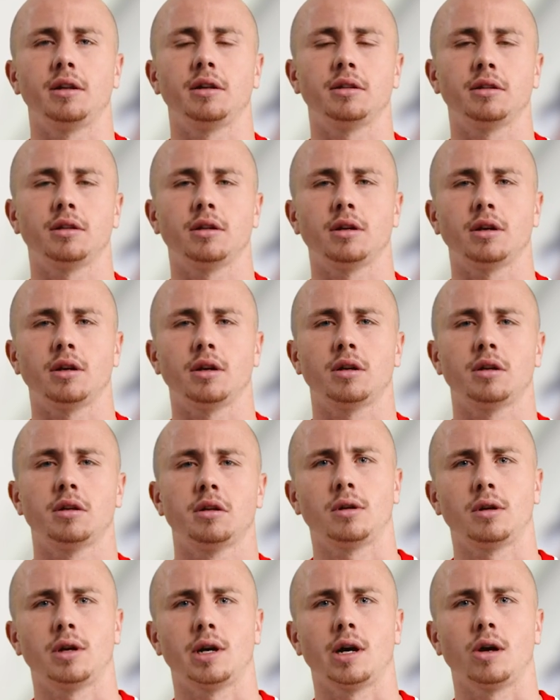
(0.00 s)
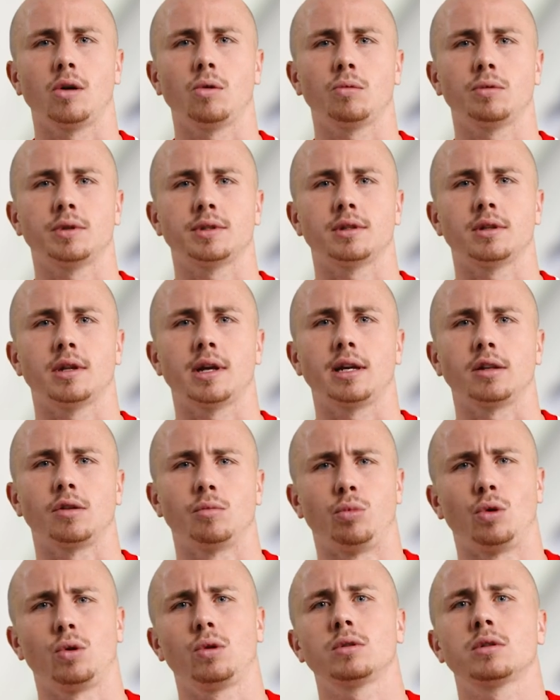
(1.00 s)
And uh, I always like
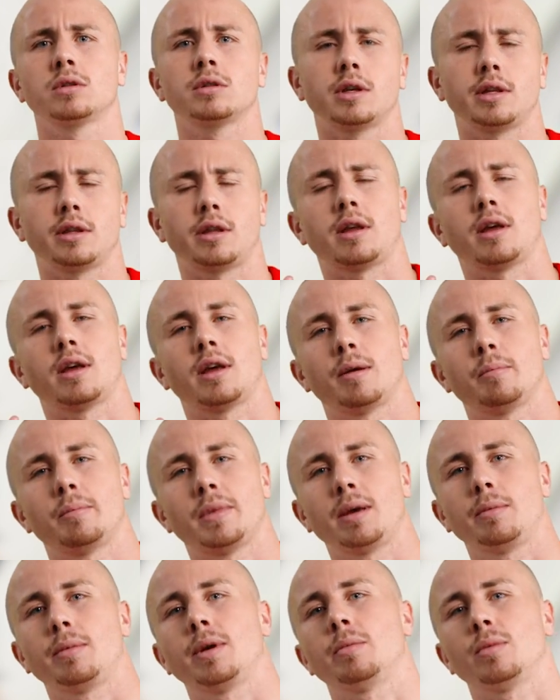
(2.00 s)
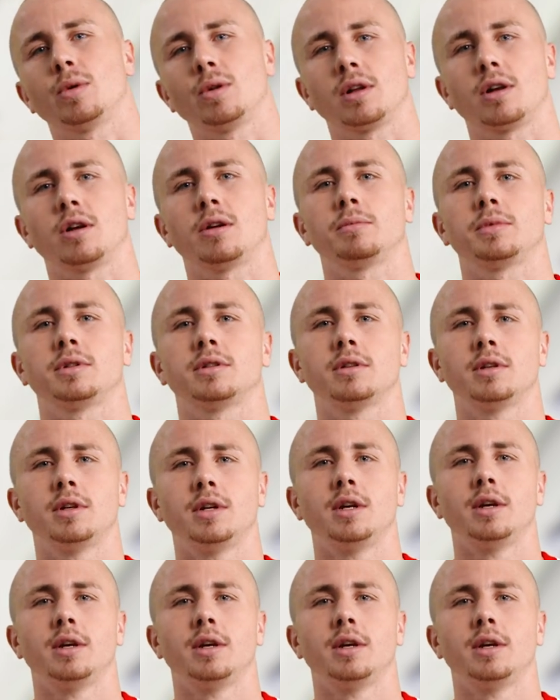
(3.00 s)
balls, and uh, maybe a ball comes.